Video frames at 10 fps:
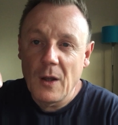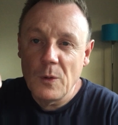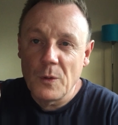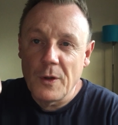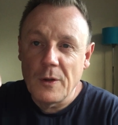
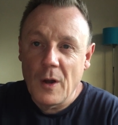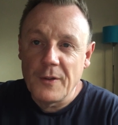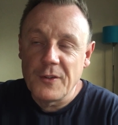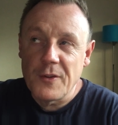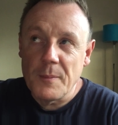along the
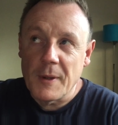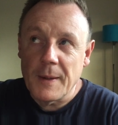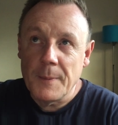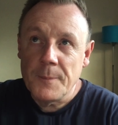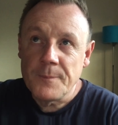lines to
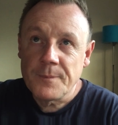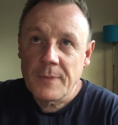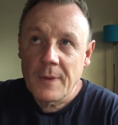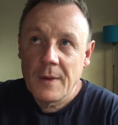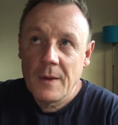me,
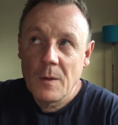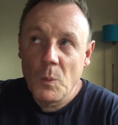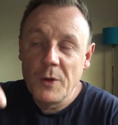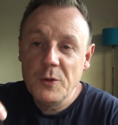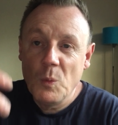
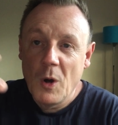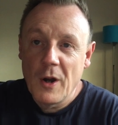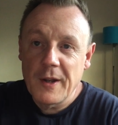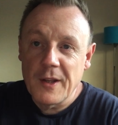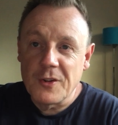"When you're
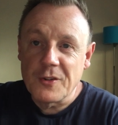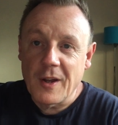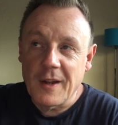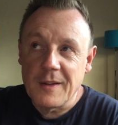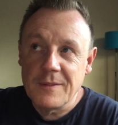working,
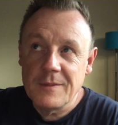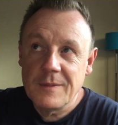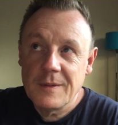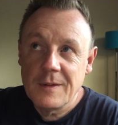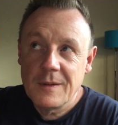Shane,
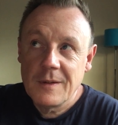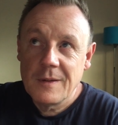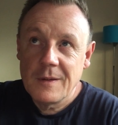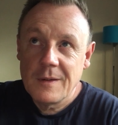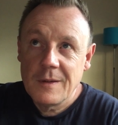
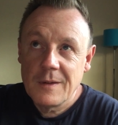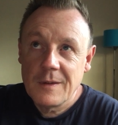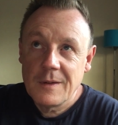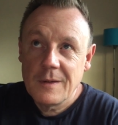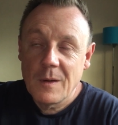
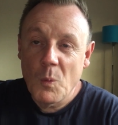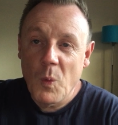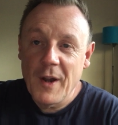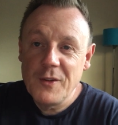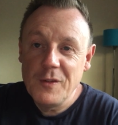
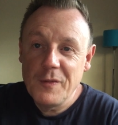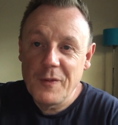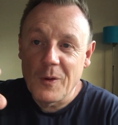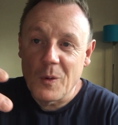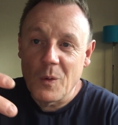where do you
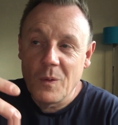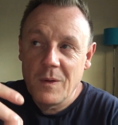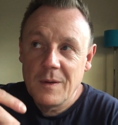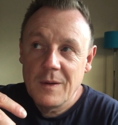feel